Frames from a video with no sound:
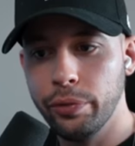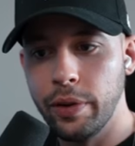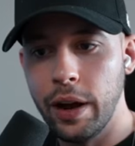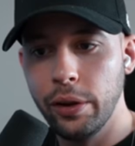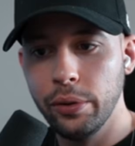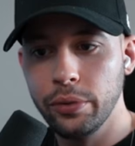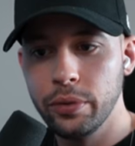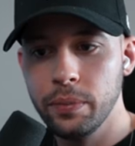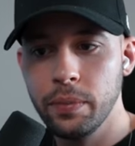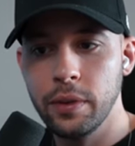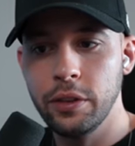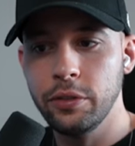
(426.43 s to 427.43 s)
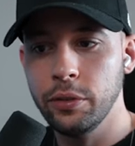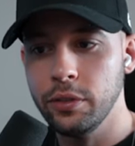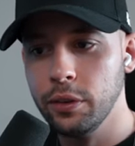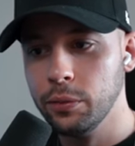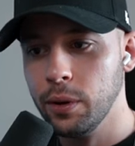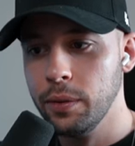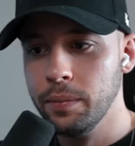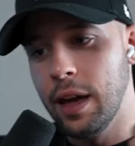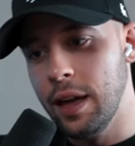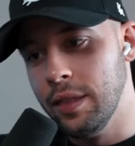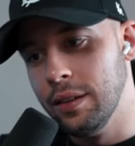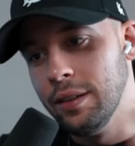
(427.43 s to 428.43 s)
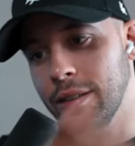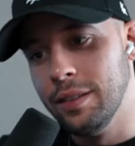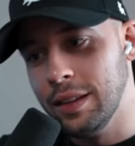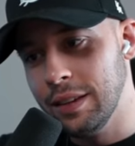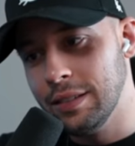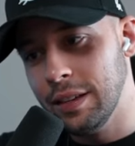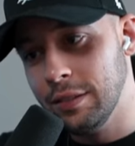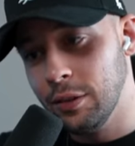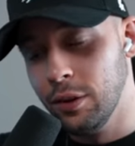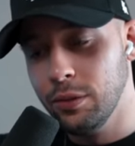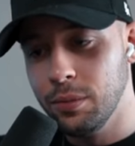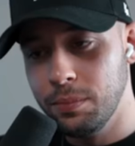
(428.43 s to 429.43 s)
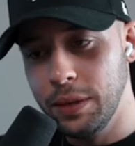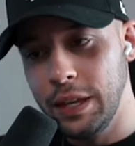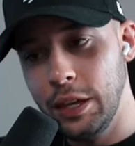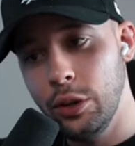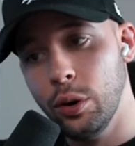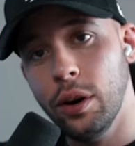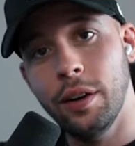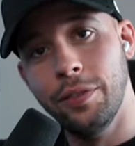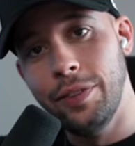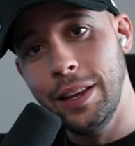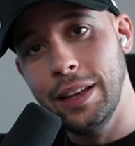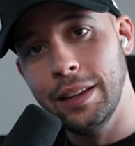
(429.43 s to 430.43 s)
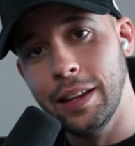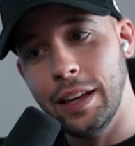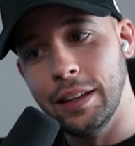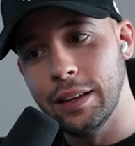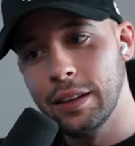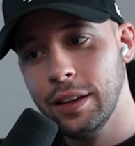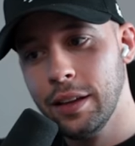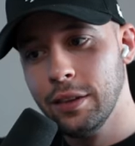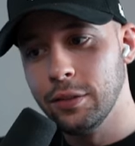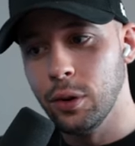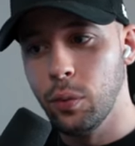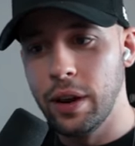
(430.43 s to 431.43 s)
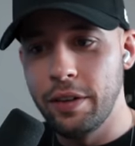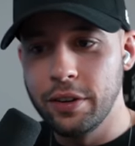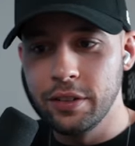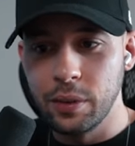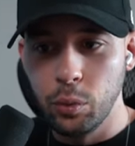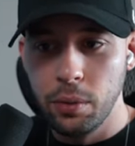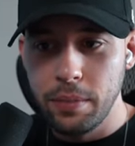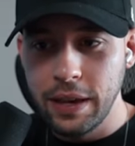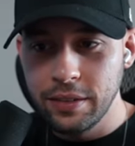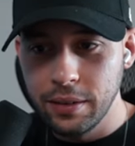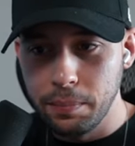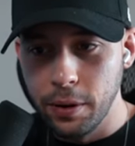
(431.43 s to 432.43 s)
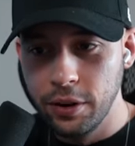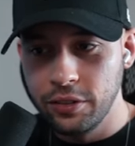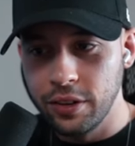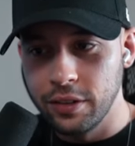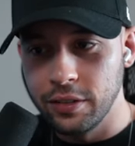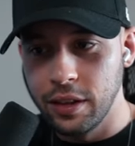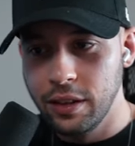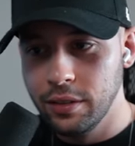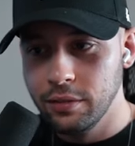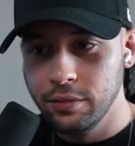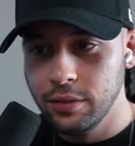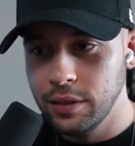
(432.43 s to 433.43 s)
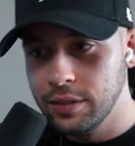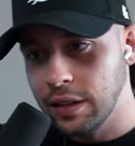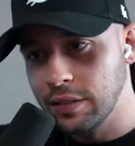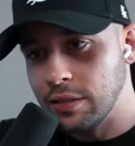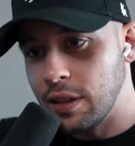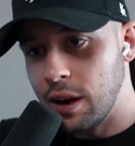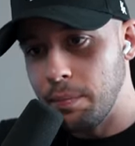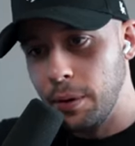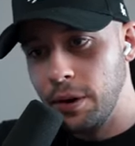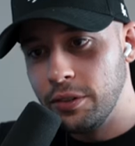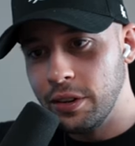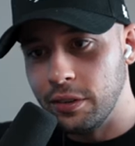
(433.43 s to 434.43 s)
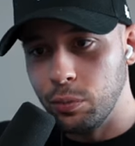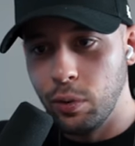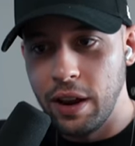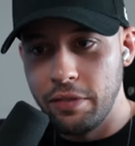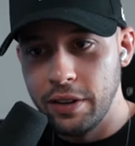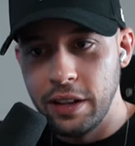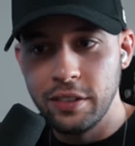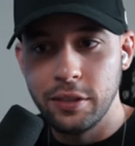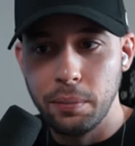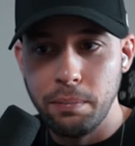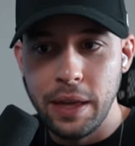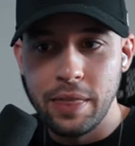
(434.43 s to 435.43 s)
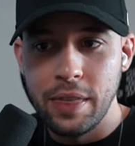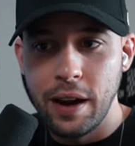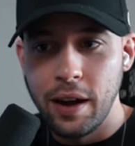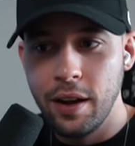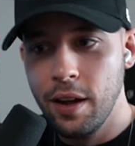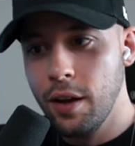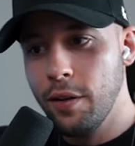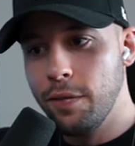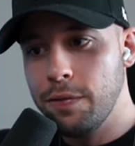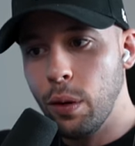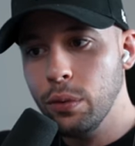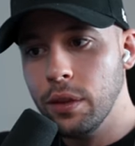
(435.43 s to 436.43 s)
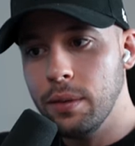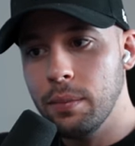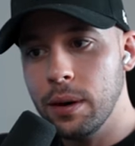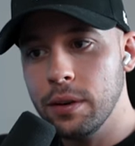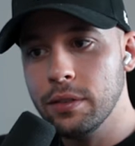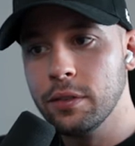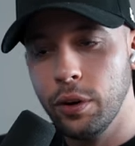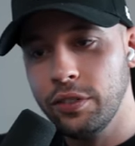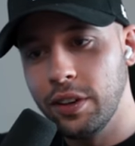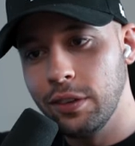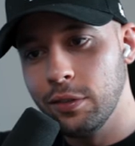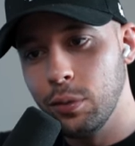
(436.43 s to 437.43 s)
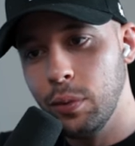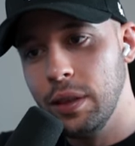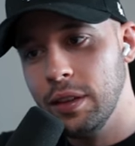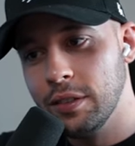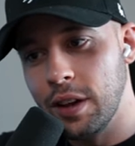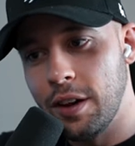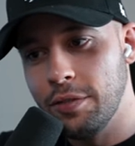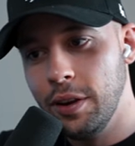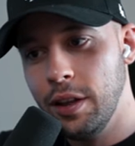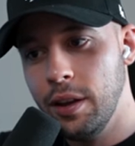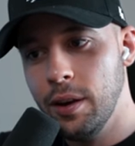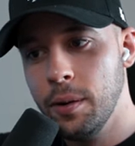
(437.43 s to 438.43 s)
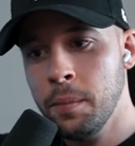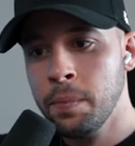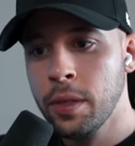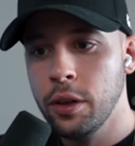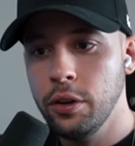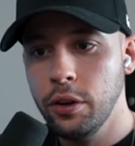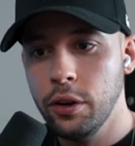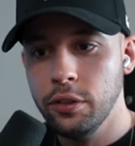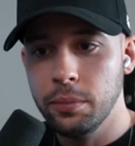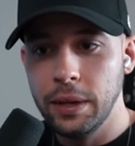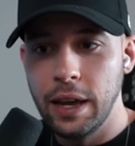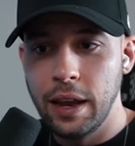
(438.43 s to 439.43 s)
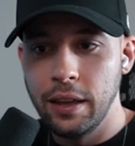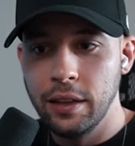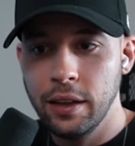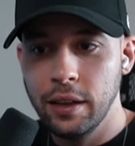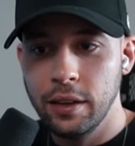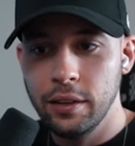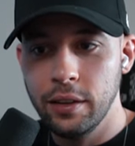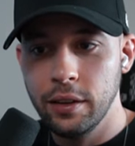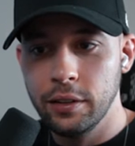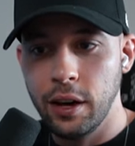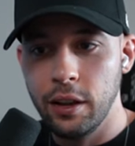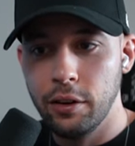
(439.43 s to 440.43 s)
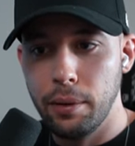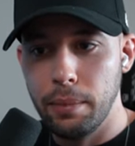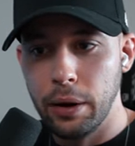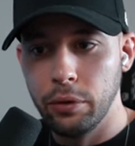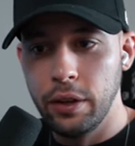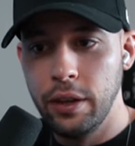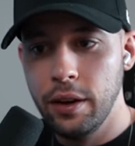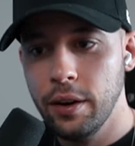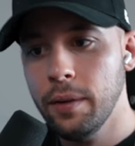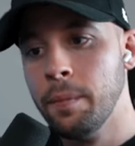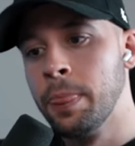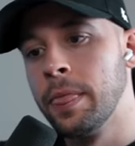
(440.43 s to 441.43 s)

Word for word: Files. Let's choose this one. And this is going to be your affiliate link. So whenever someone makes a purchase, in this case, it's not a purchase, whenever they submit their phone numbers for a chance to win this offer here, you're going to be getting the dollar amount here.